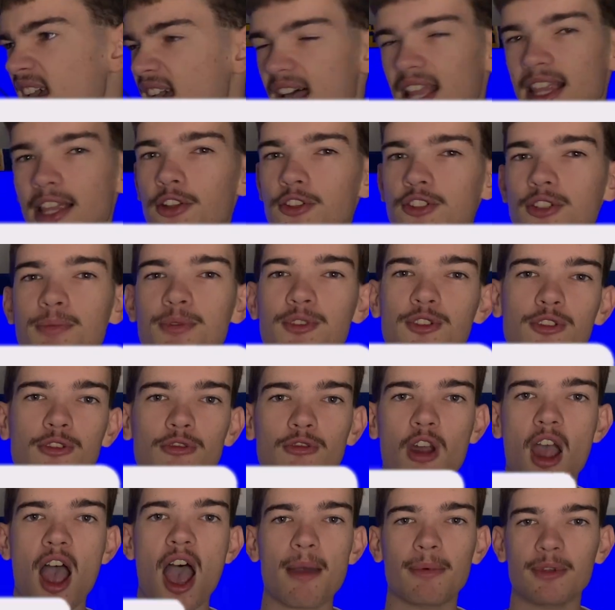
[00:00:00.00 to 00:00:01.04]
a little
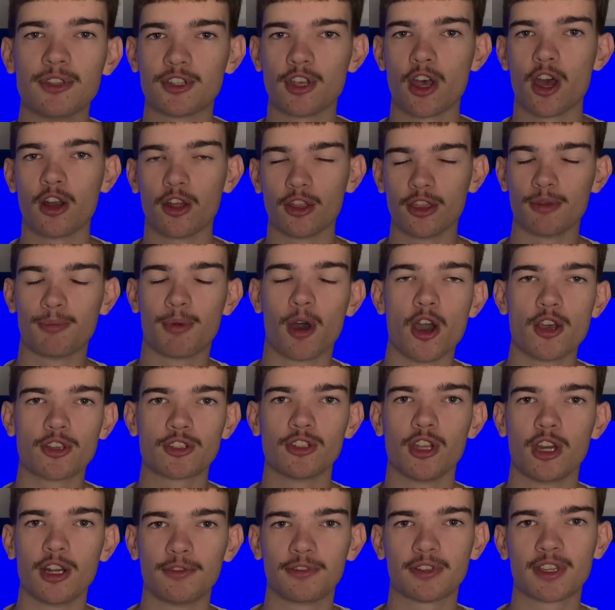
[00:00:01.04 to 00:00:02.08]
subscribe and turn on the post
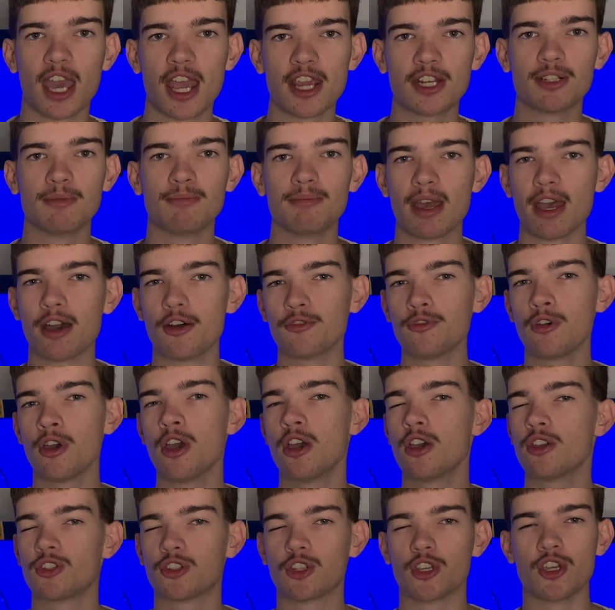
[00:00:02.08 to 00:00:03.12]
notification bell
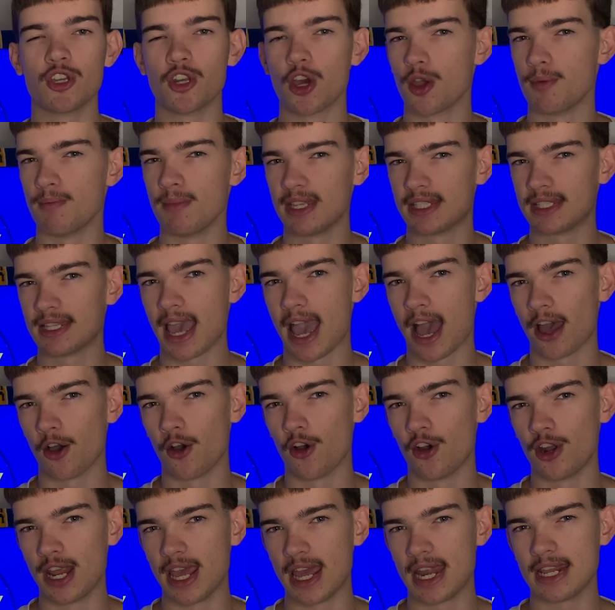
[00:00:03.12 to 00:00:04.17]
so you don't miss out
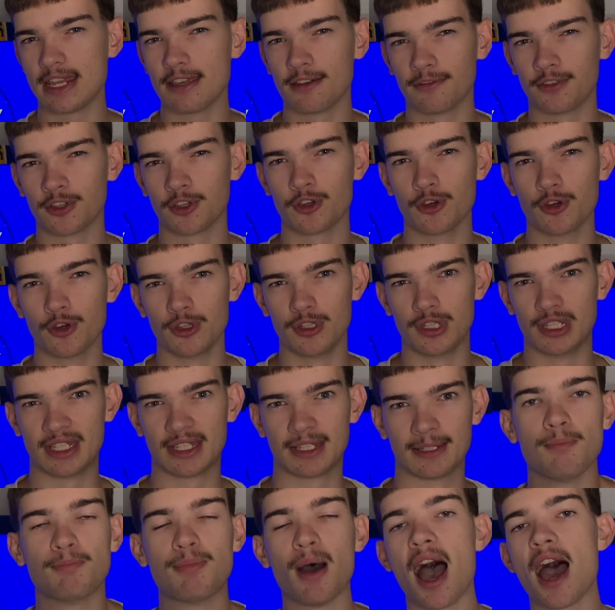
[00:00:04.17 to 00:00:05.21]
on any of the goods.
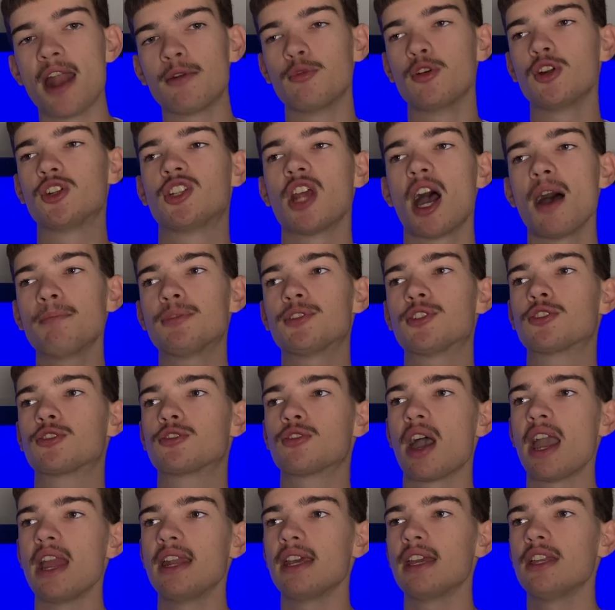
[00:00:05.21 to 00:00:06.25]
But we'll jump
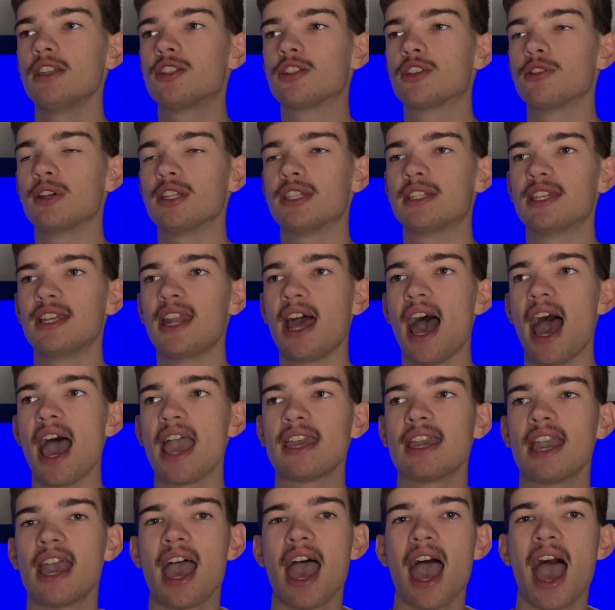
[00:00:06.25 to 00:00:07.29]
straight into it
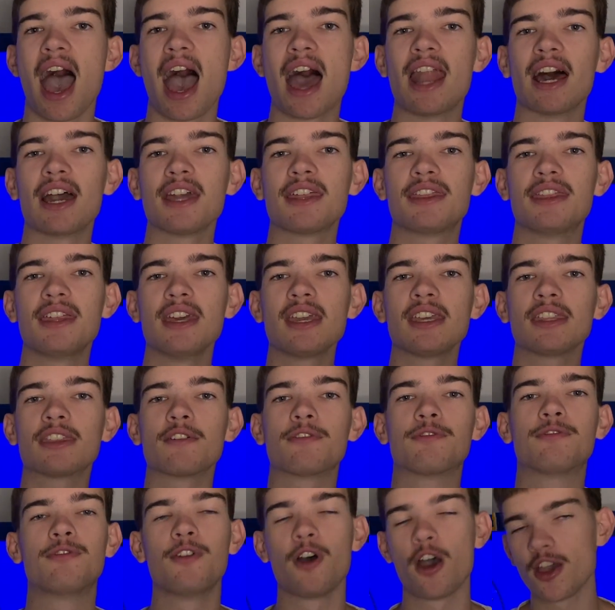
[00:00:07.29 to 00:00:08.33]
today, and I think the
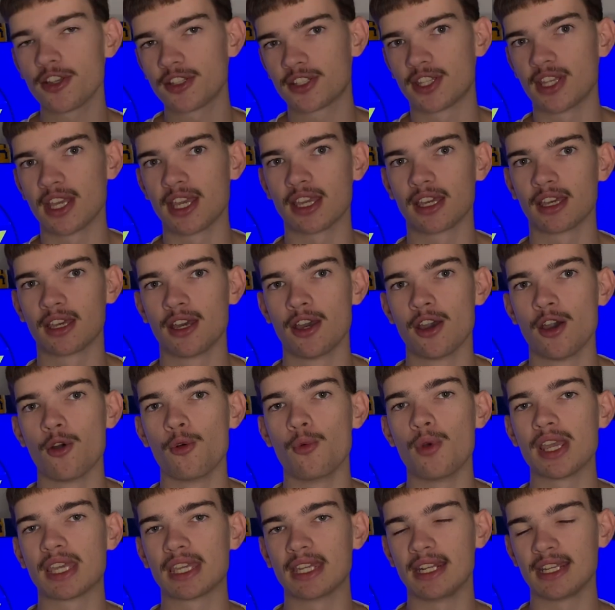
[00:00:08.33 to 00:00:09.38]
first thing
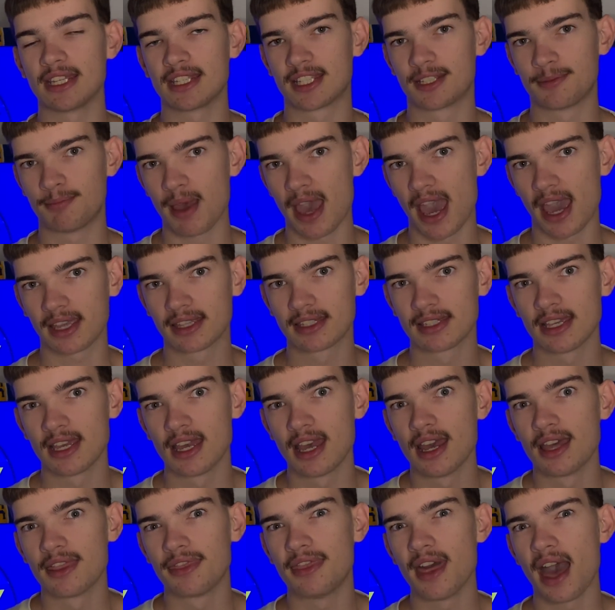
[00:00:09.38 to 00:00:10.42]
we can expect
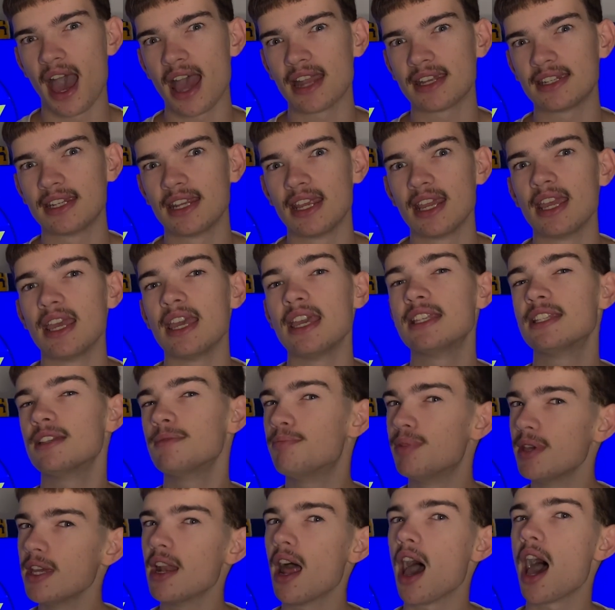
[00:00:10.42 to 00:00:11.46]
that is a
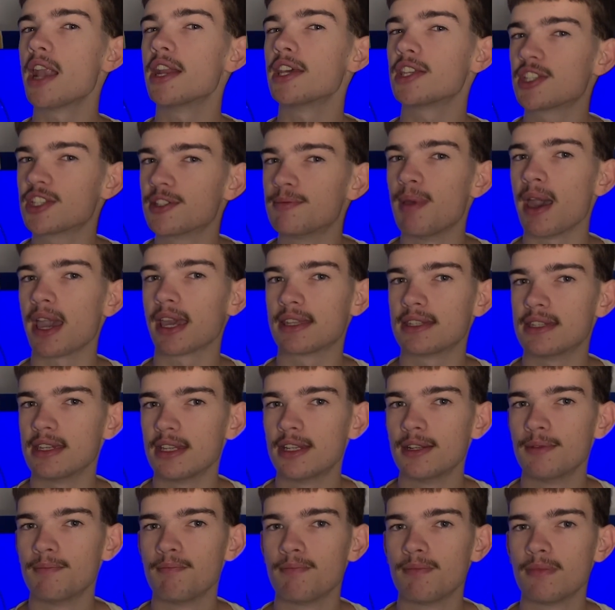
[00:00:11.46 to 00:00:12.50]
bit
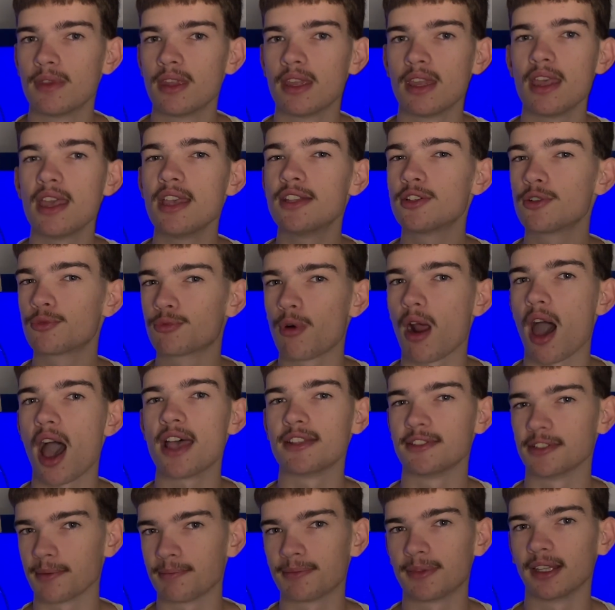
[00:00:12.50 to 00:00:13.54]
unexpected is a
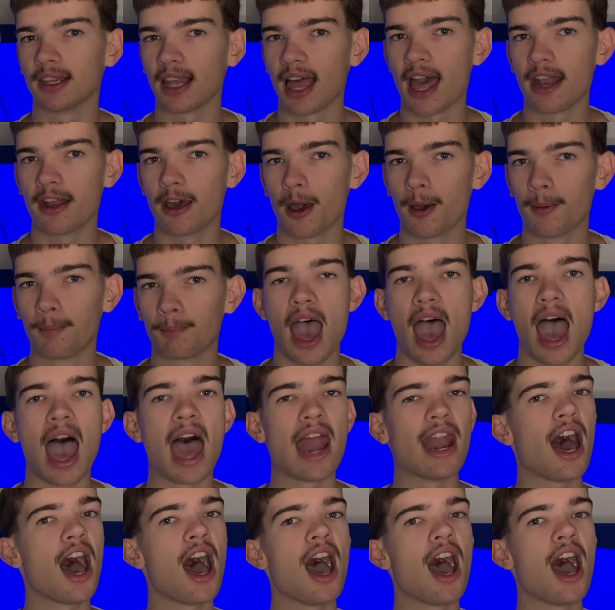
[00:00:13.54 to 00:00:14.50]
rise up the ladder. And